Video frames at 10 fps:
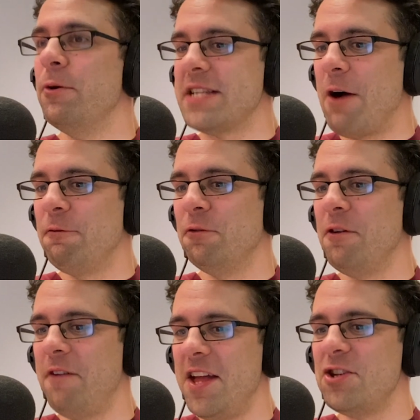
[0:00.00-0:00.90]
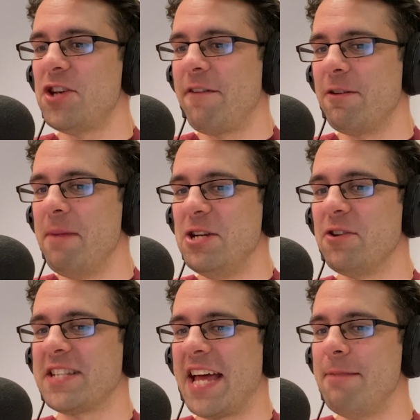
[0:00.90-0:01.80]
who is out for revenge after
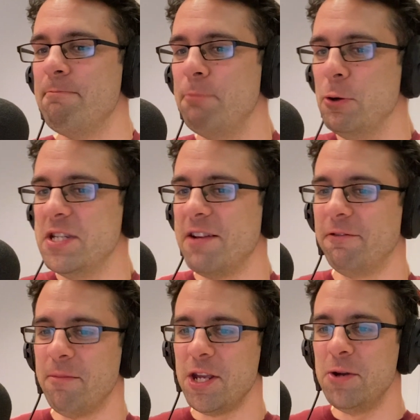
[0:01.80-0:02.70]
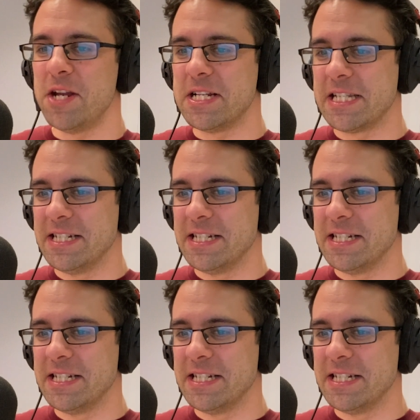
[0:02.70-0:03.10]
Matrix had him booted from the unit.